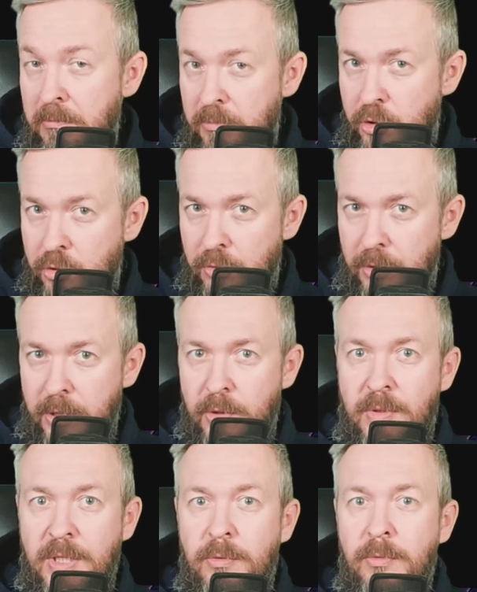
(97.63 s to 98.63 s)
Sure,
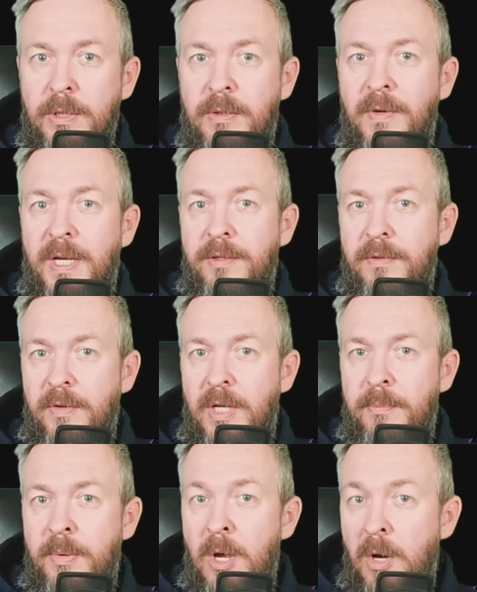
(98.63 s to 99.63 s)
you can do it via the
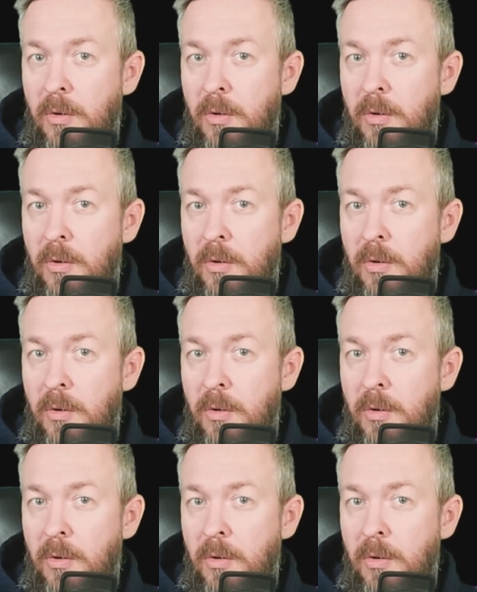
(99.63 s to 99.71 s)
web